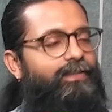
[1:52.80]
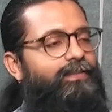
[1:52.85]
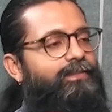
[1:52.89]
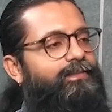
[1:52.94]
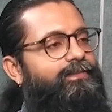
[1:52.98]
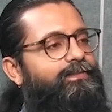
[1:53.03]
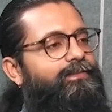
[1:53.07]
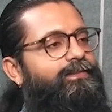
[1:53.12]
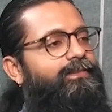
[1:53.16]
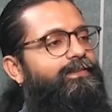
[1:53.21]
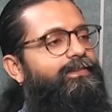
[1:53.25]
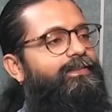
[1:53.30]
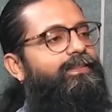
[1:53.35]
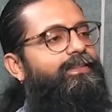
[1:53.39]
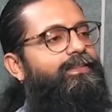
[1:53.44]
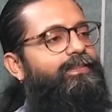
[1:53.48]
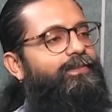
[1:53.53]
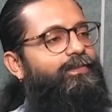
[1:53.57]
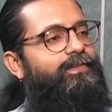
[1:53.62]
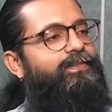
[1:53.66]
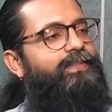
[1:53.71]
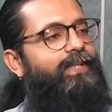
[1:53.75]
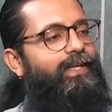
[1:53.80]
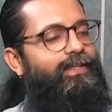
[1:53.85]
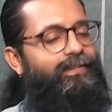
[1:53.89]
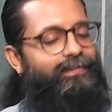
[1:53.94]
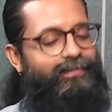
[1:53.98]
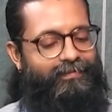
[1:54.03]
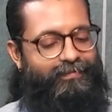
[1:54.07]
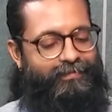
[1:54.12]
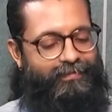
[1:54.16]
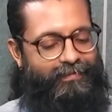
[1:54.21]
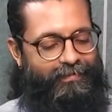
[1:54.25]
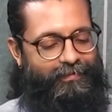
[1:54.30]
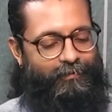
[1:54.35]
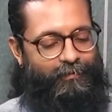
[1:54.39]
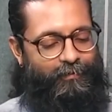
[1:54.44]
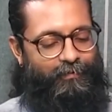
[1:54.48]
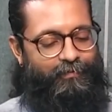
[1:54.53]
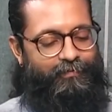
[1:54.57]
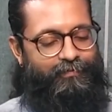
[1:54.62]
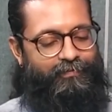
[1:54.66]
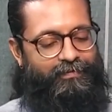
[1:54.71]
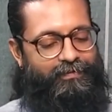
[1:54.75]
So to start this thing
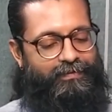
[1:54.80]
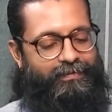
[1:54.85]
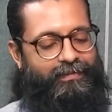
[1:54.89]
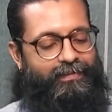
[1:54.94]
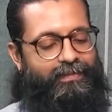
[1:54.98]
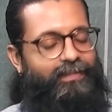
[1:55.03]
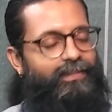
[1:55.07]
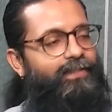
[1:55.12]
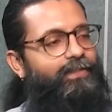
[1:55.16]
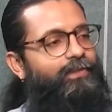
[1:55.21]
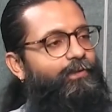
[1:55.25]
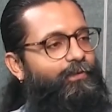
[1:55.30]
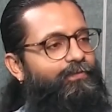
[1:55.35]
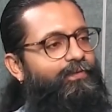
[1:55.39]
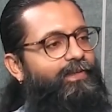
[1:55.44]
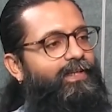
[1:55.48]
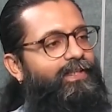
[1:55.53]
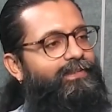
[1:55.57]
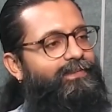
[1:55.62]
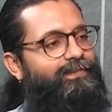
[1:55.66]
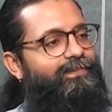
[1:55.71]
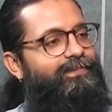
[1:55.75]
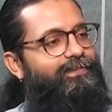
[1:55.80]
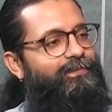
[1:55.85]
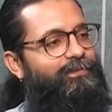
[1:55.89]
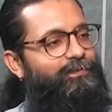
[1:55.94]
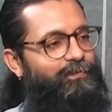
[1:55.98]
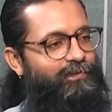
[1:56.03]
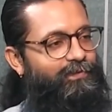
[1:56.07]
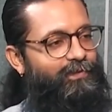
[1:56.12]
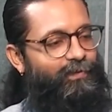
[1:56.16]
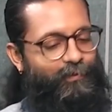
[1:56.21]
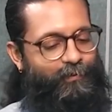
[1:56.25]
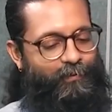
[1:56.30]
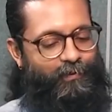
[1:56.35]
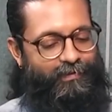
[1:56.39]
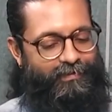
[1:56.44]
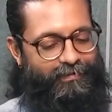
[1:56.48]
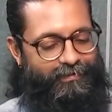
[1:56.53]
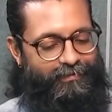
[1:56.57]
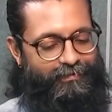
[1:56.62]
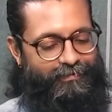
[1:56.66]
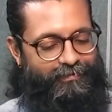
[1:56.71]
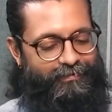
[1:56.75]
off, your father was a
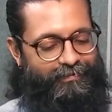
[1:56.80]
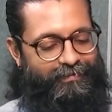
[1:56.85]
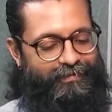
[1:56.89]
lawyer.